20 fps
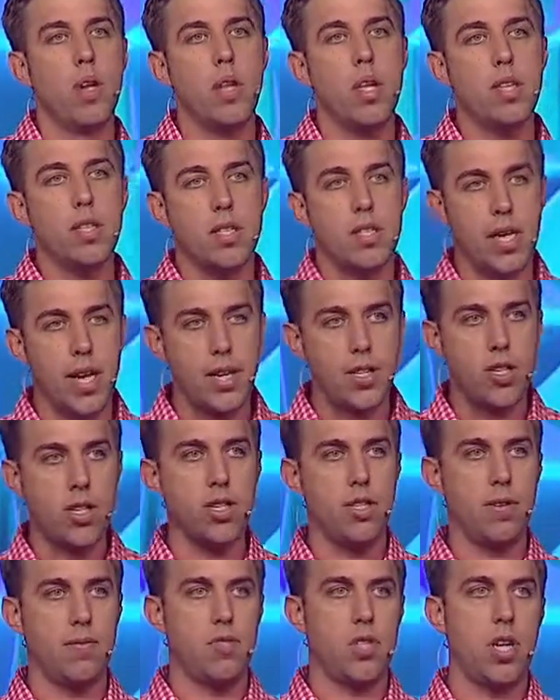really the
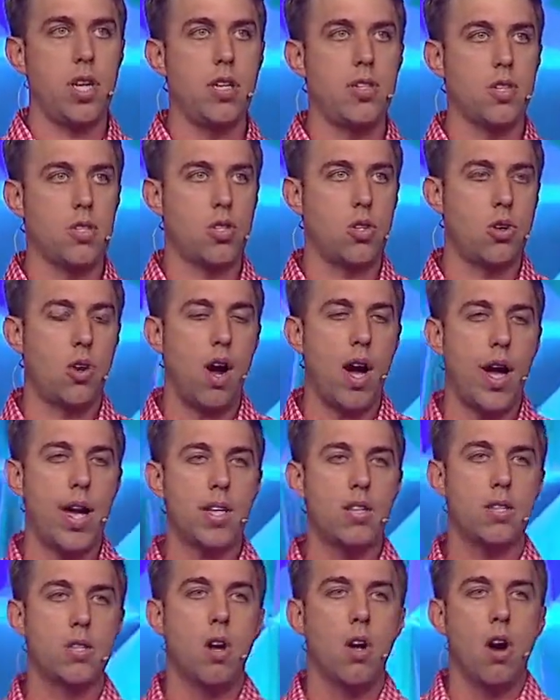teachings of Jesus
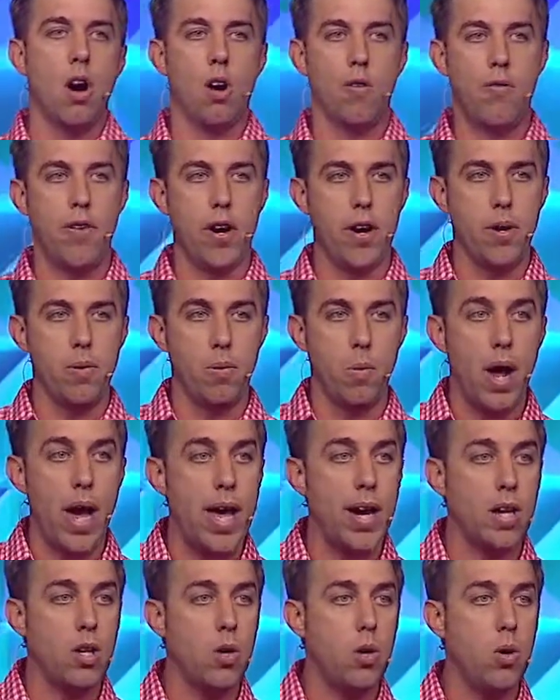Christ are very
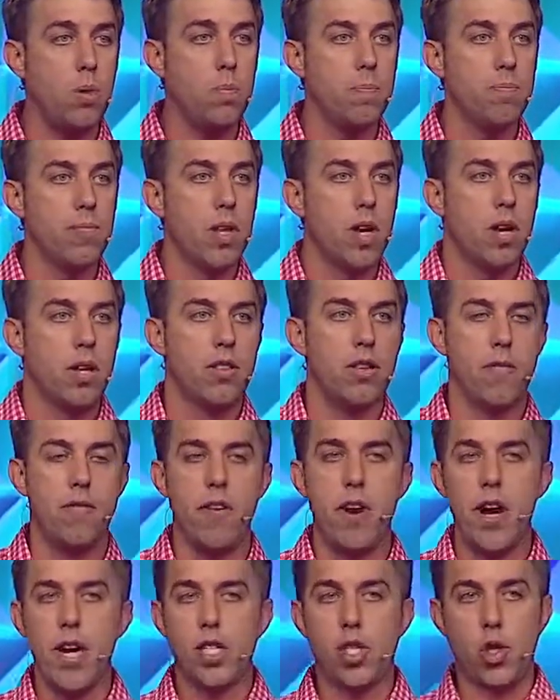radical they're
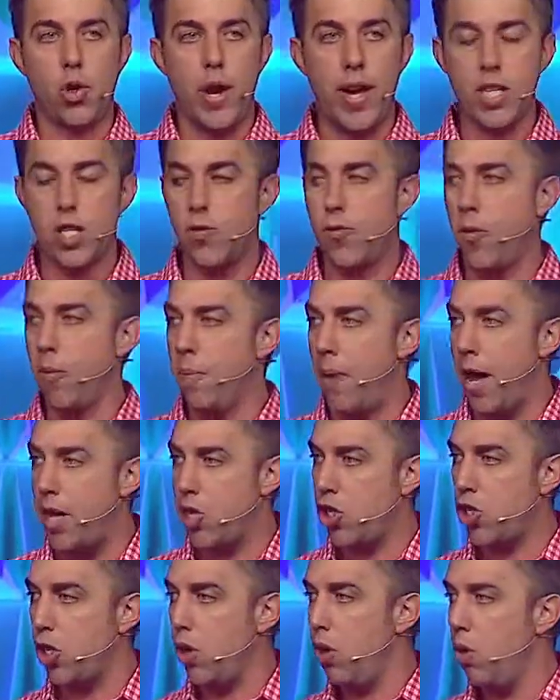very
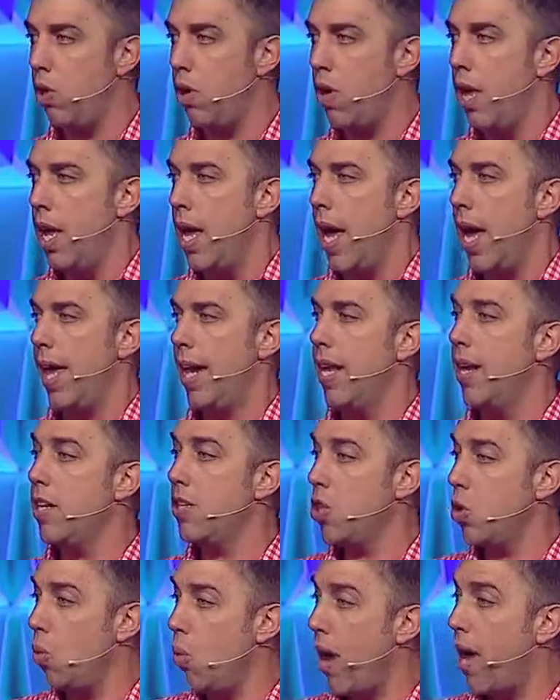transformational, and it
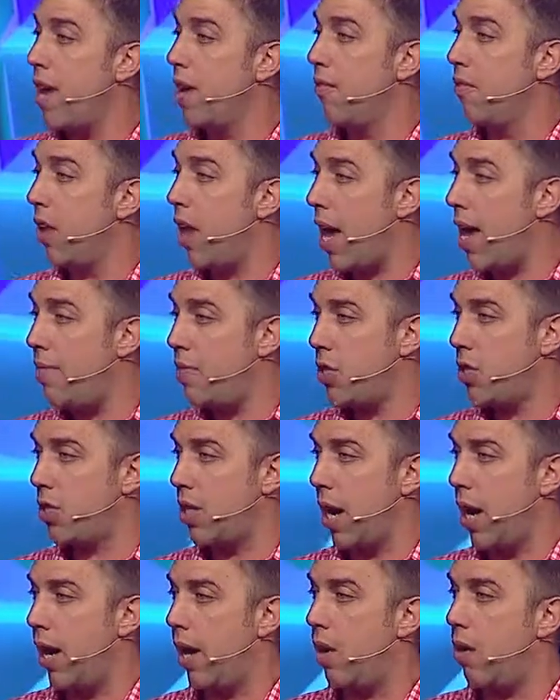is a way of
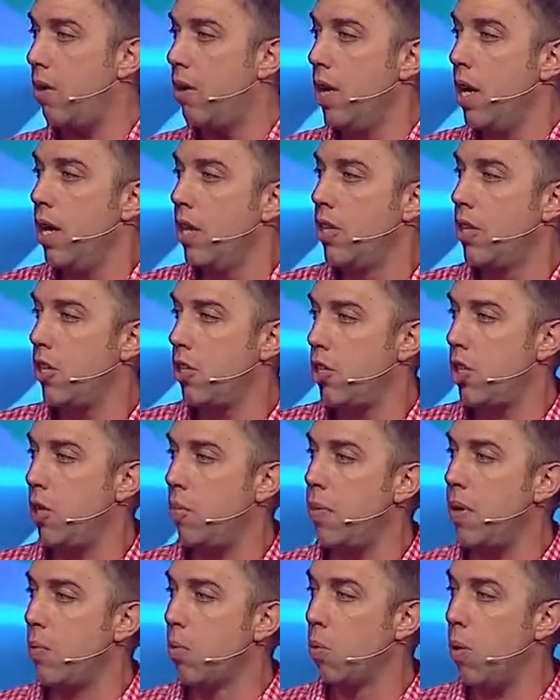lifestyle that
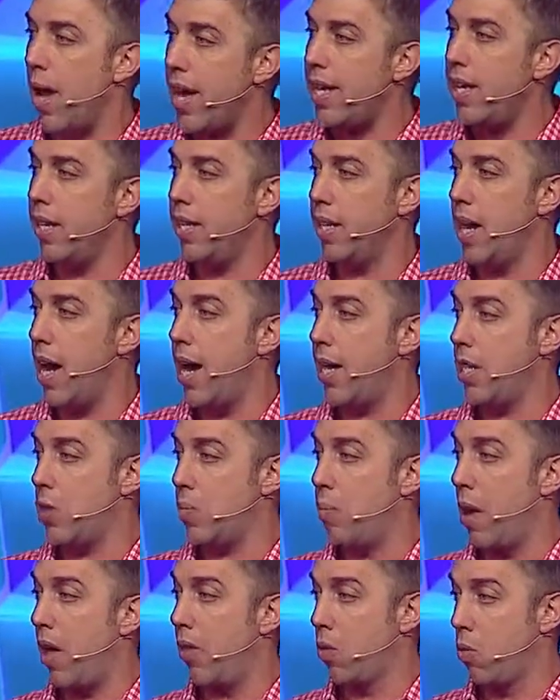should be
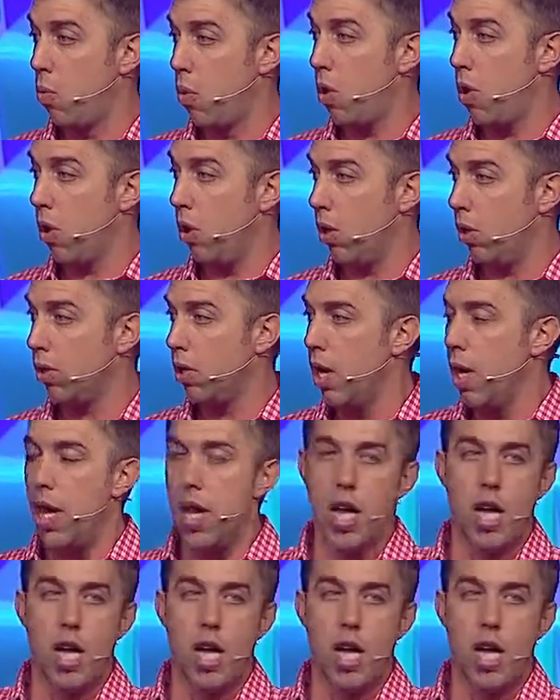recognized by the world.